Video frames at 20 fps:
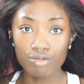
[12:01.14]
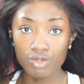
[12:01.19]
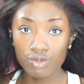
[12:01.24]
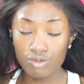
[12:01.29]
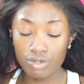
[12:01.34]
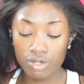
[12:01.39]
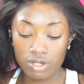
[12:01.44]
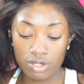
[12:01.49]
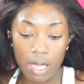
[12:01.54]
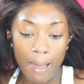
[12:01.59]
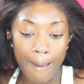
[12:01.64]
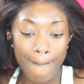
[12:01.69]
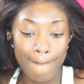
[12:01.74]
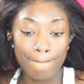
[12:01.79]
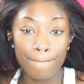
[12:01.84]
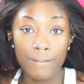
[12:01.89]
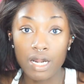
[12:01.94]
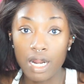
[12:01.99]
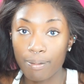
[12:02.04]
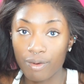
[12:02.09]
mousse,
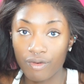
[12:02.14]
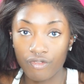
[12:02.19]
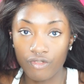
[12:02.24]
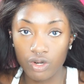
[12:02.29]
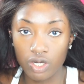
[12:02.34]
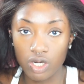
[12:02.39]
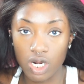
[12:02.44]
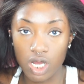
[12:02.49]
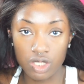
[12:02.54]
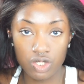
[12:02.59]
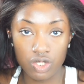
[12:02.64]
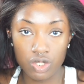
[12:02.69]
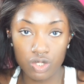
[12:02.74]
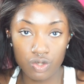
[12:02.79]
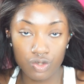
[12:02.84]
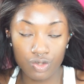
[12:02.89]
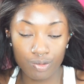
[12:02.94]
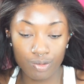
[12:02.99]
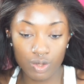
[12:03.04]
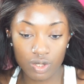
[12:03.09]
but I prefer not to
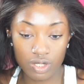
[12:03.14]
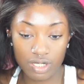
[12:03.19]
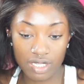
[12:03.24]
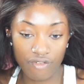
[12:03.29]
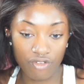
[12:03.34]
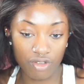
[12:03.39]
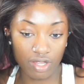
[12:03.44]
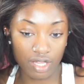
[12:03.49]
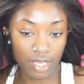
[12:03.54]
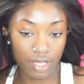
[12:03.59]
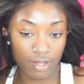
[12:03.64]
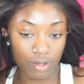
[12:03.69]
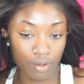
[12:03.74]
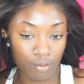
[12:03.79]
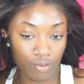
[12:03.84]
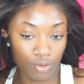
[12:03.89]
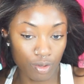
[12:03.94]
use mousse because I feel like